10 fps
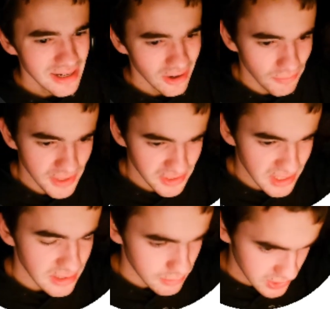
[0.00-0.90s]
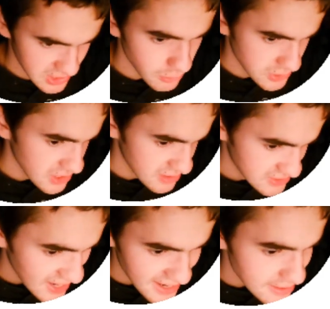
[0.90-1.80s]
Obviously, the results are the
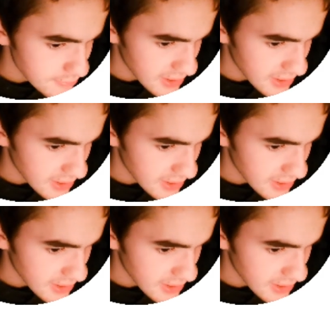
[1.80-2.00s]
same,